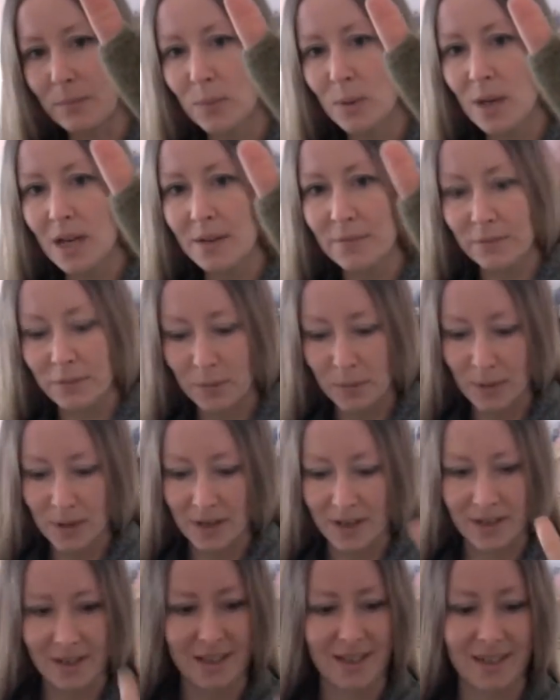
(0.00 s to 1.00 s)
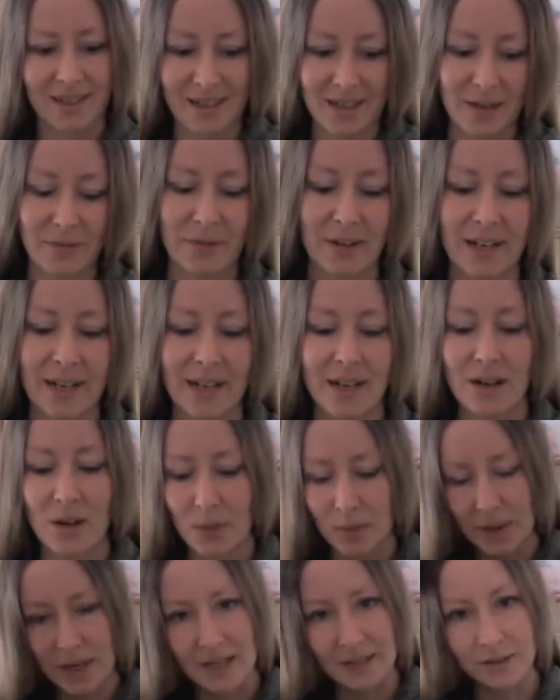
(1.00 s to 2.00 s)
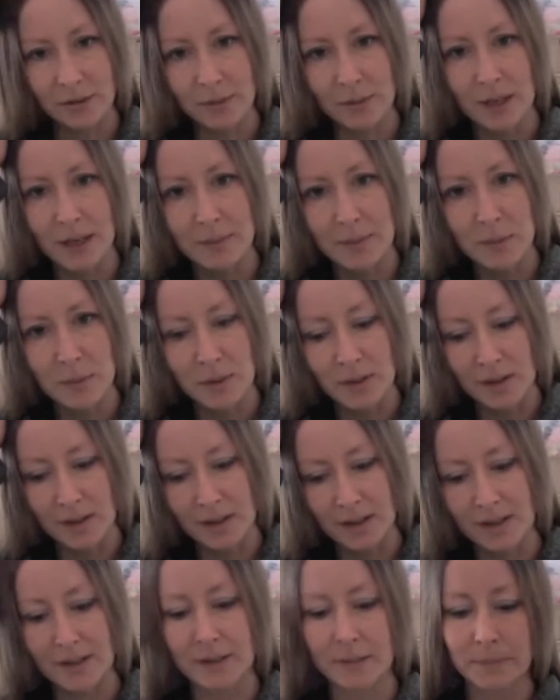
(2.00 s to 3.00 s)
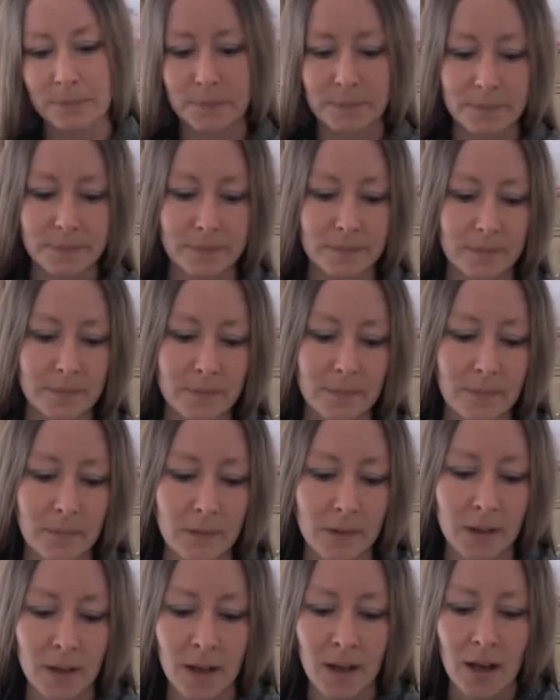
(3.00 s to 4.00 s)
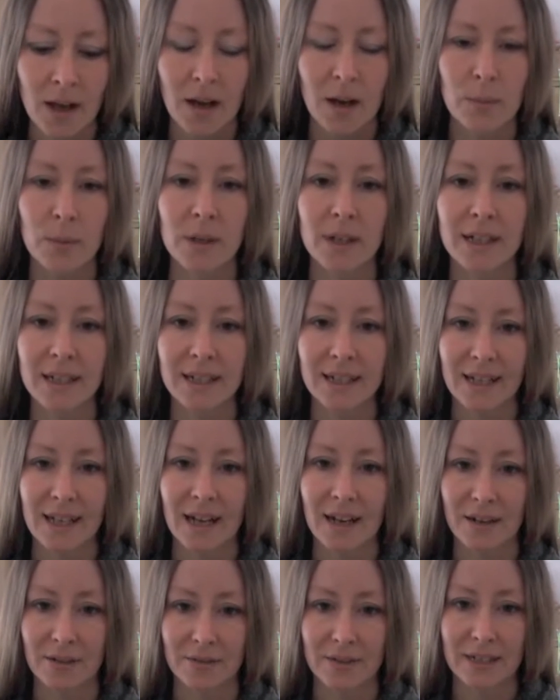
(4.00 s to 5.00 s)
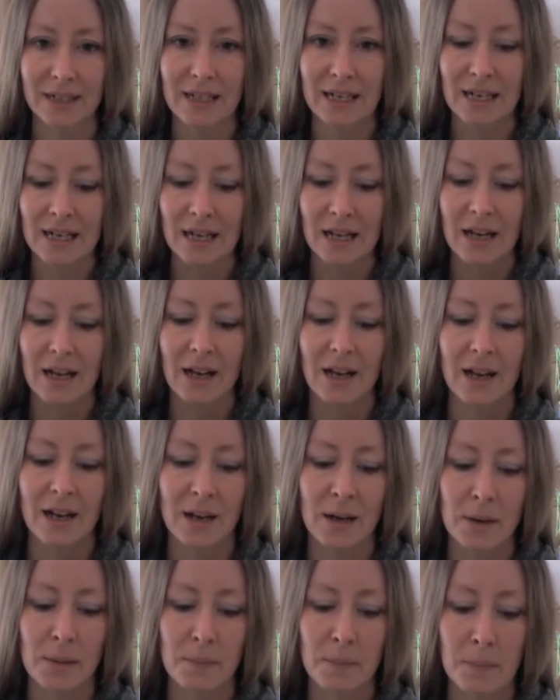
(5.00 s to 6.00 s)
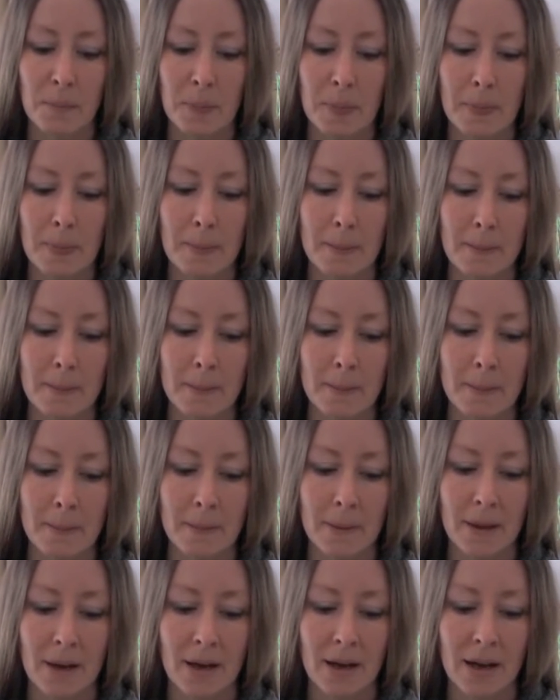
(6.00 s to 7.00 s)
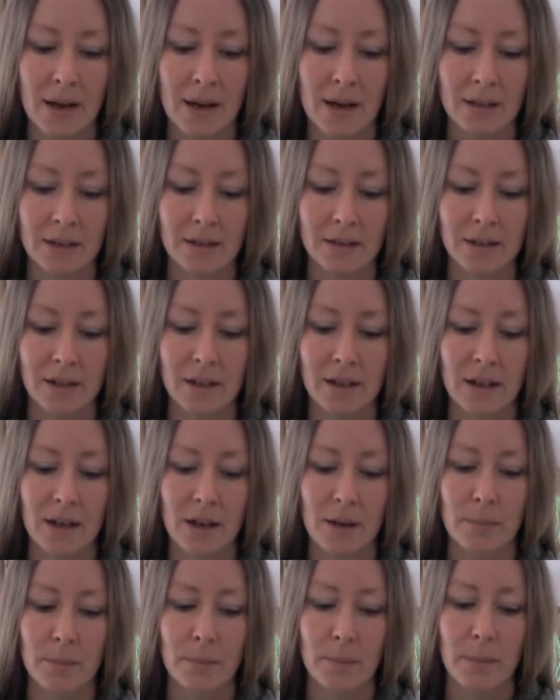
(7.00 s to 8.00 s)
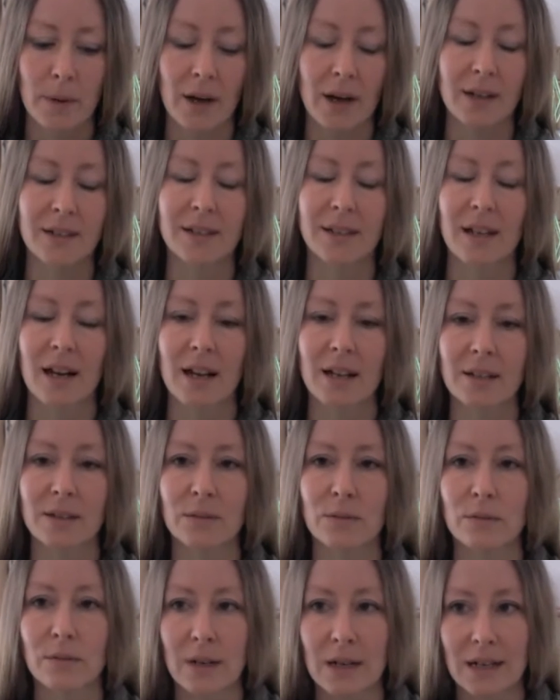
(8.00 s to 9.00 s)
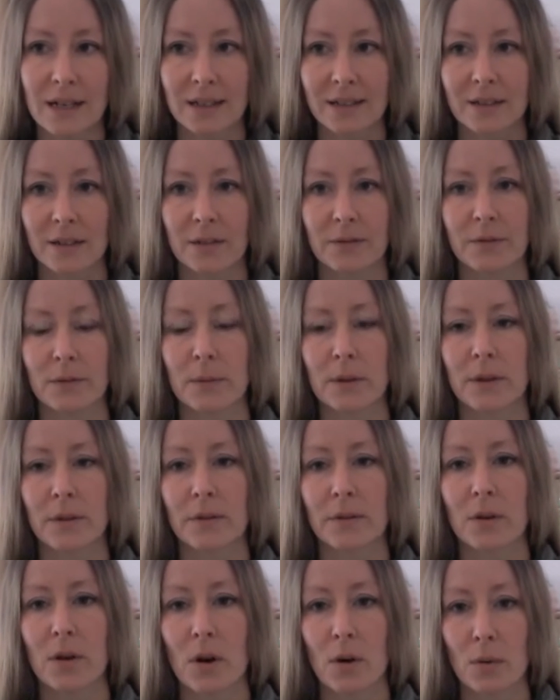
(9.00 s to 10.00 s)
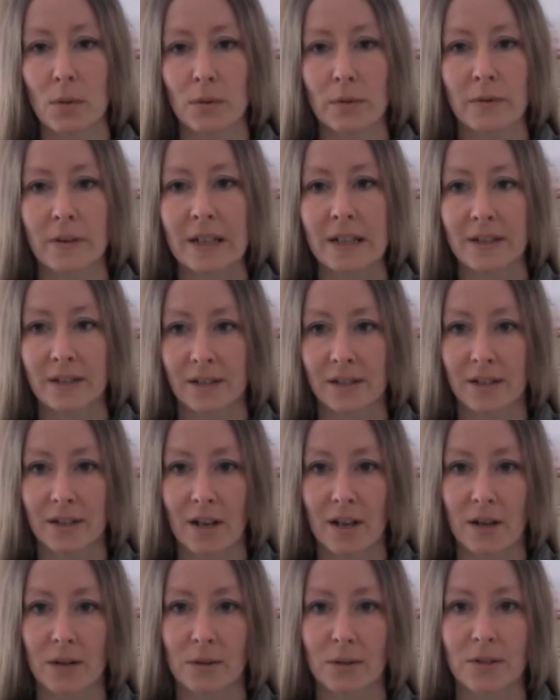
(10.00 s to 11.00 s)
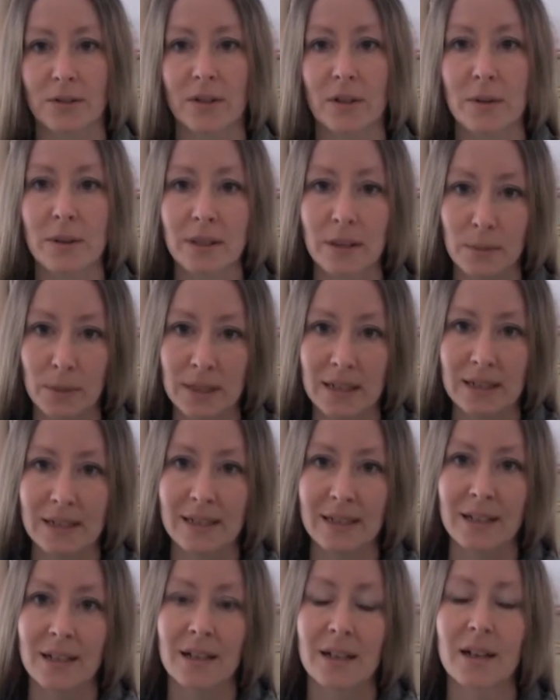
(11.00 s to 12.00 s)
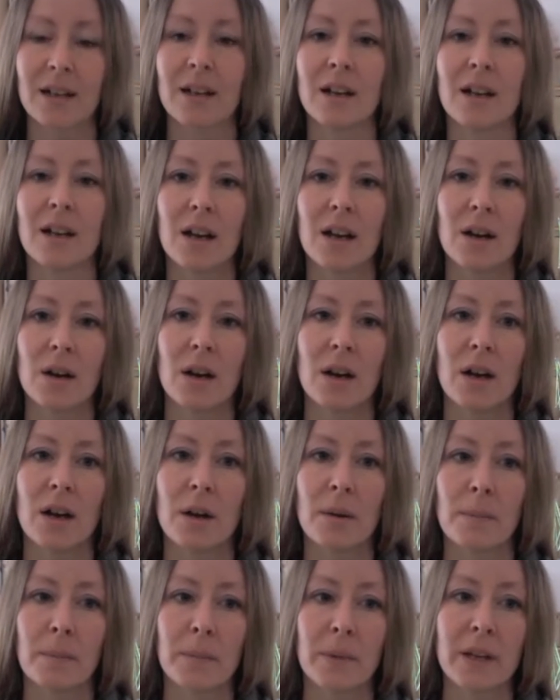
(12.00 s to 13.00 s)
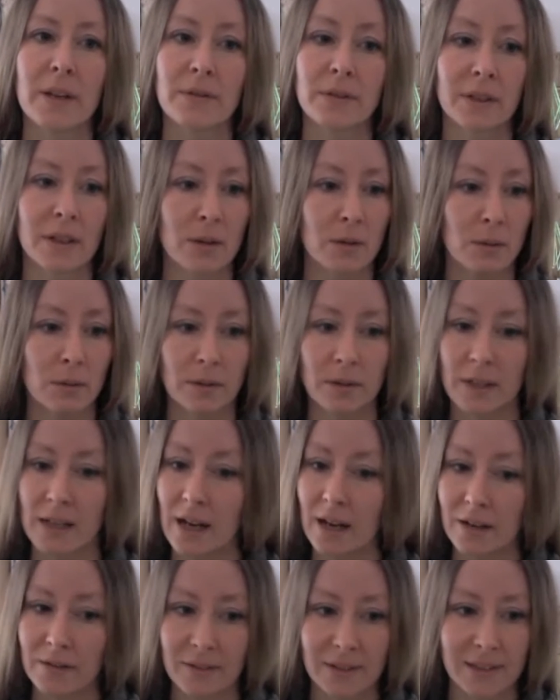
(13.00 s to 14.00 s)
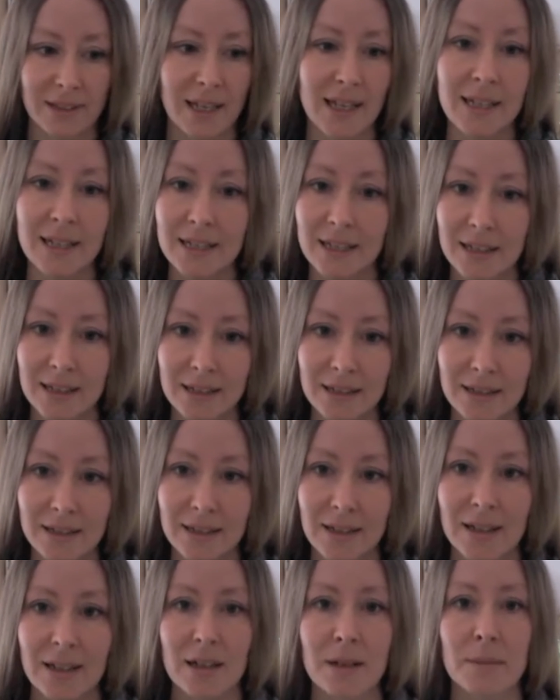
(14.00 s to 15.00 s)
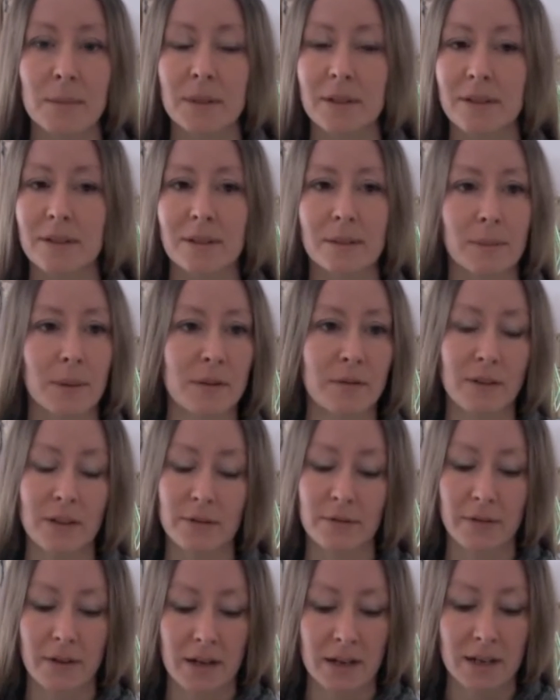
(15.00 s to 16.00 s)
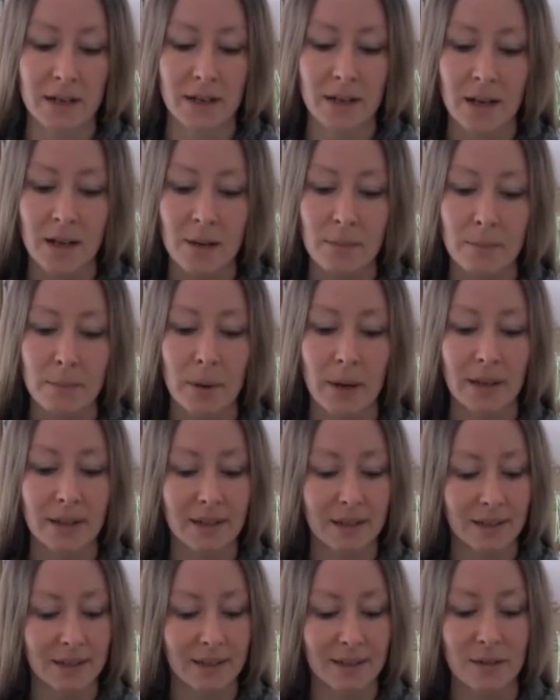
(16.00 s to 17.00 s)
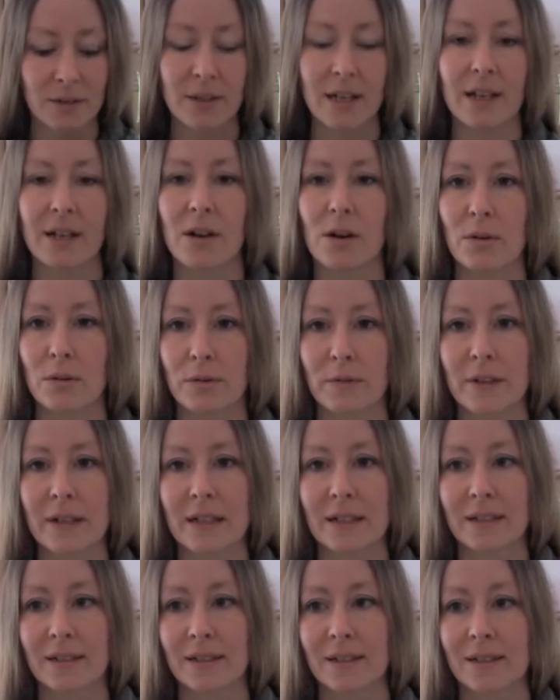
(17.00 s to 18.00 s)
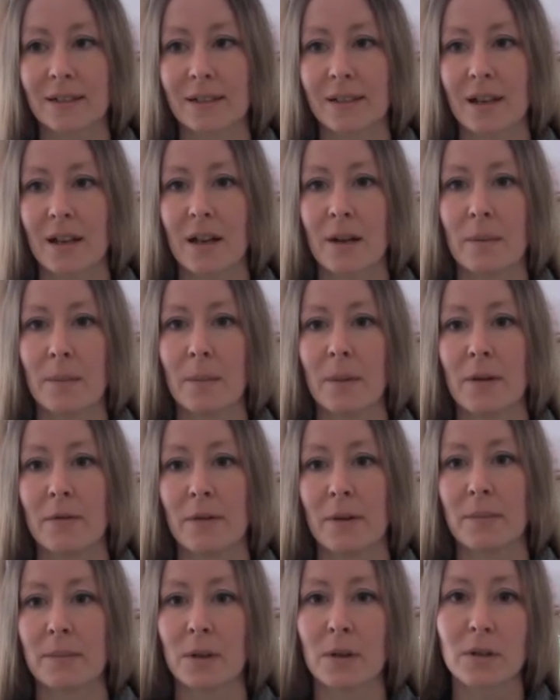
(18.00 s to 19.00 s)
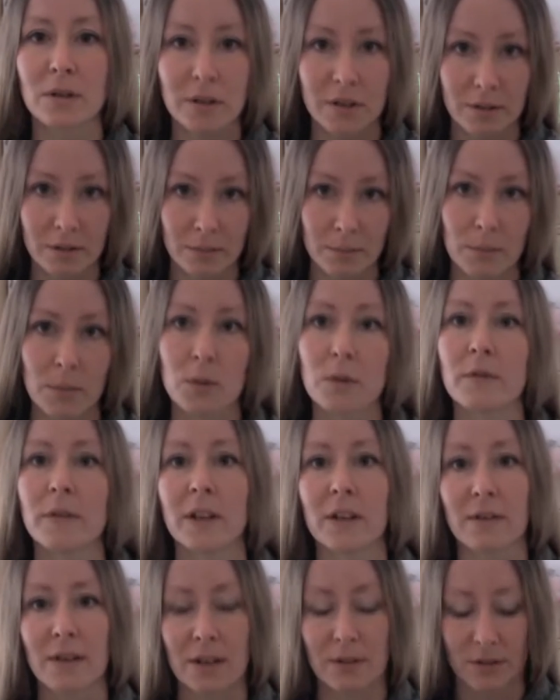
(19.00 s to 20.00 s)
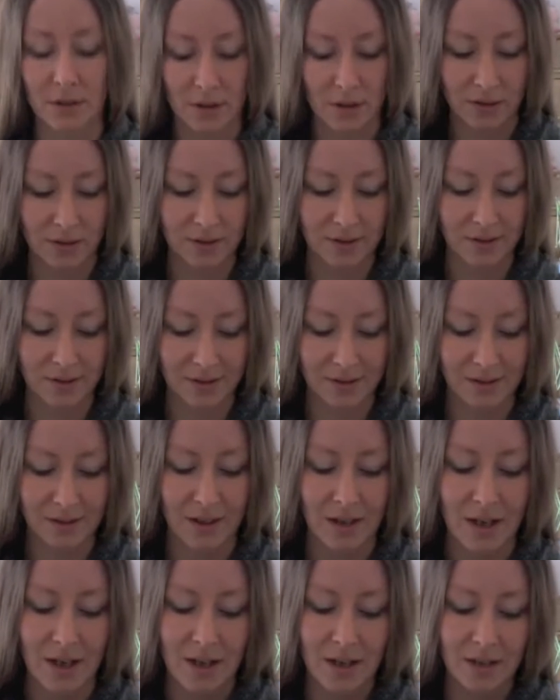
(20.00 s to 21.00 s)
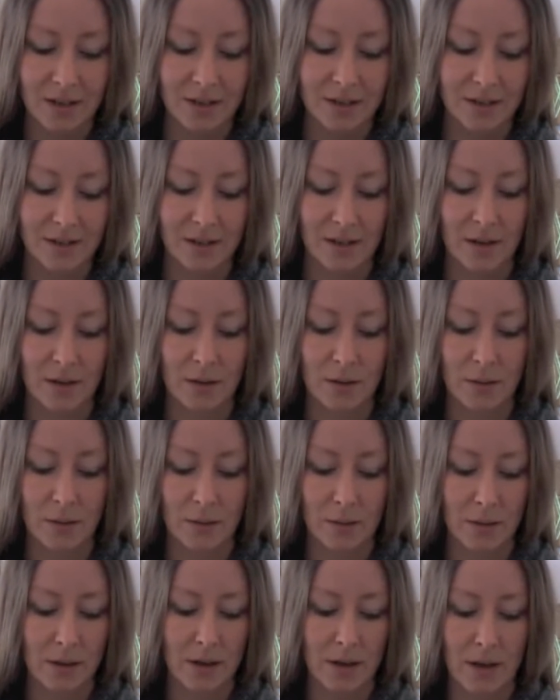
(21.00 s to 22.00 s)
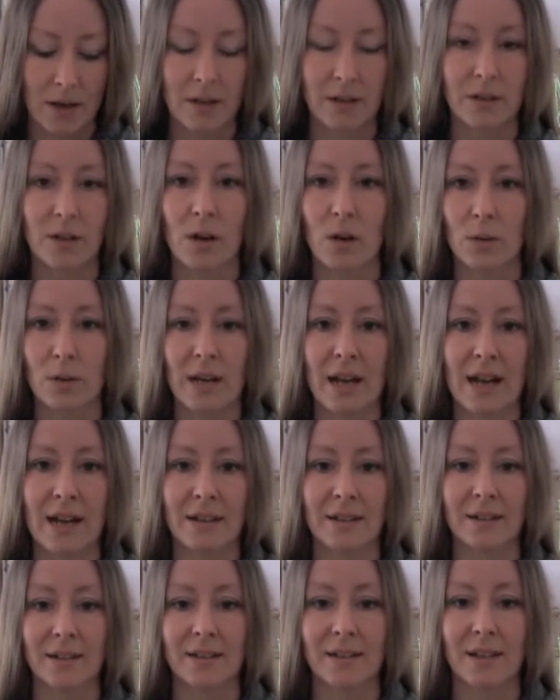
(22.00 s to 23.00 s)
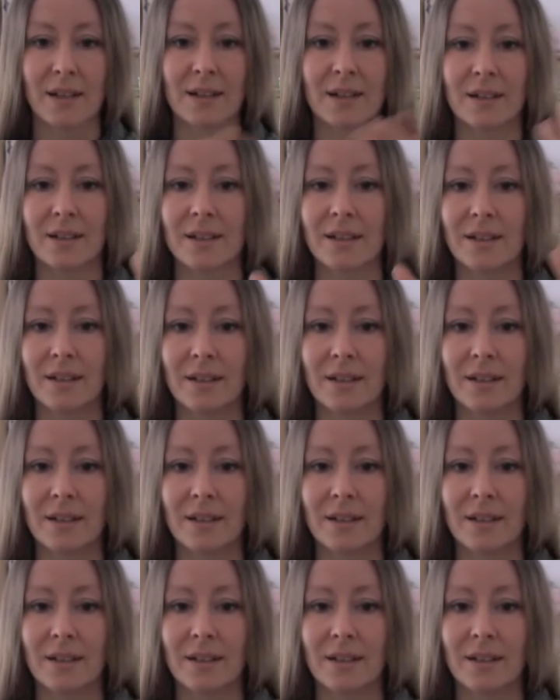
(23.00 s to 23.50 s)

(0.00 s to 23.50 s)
brilliant for work. If I get cold hands while I'm at work, I work in a gallery, but I really suffer with cold fingers and toes. So in the winter, even though the gallery's heated, it's perfectly fine, but I can still get cold fingers if I'm not moving around lots. So, and cold hands, and